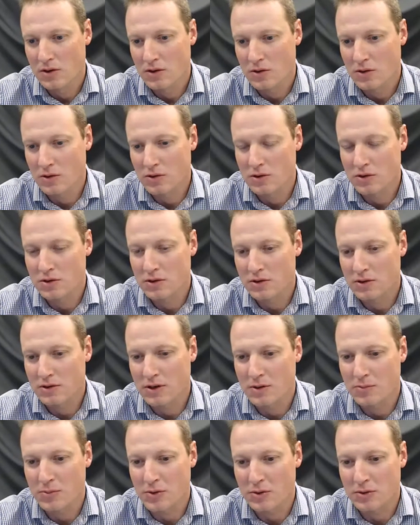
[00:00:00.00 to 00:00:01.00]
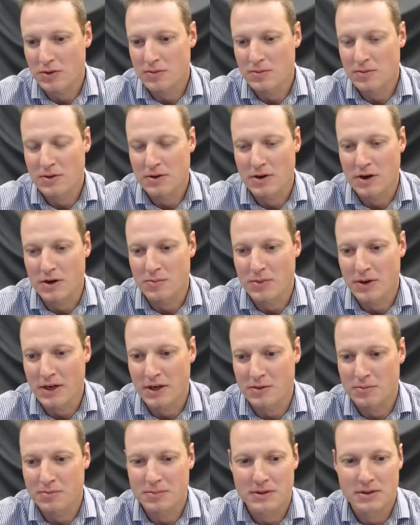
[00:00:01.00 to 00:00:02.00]
Cool, look, no problem. Hope I
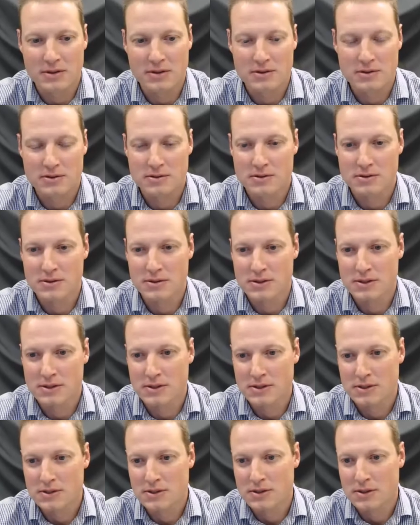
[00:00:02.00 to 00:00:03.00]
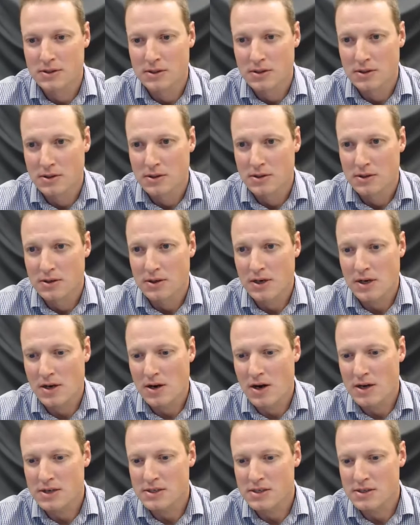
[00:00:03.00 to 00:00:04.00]
helped. Hey
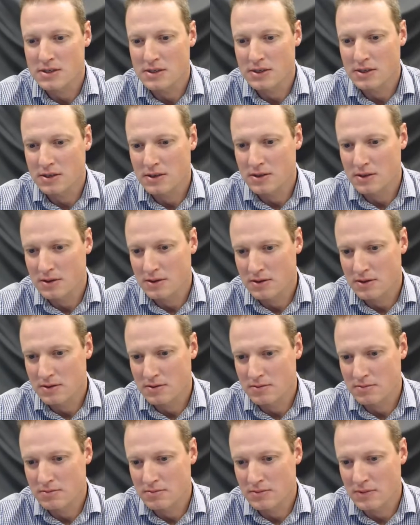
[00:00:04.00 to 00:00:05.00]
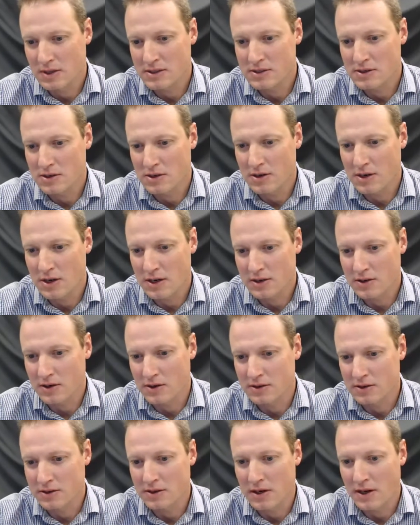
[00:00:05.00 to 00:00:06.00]
guys, I see, doesn't look like
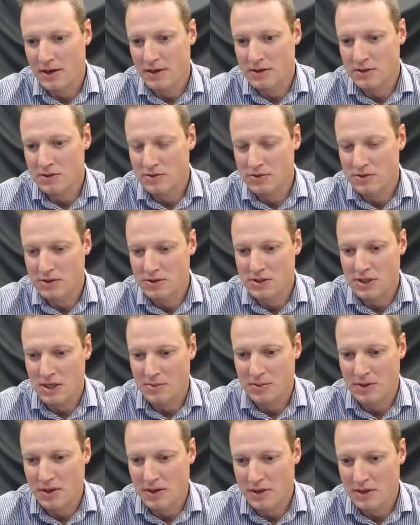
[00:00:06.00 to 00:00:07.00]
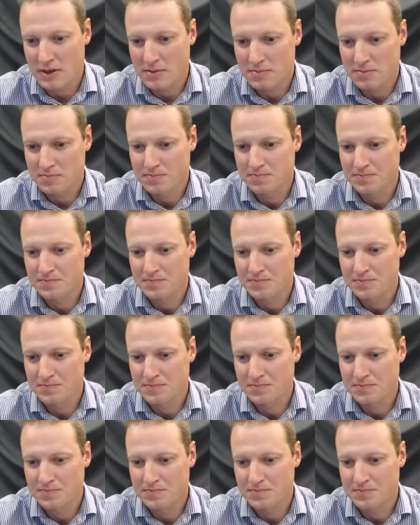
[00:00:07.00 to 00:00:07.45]
Diane is also typing again.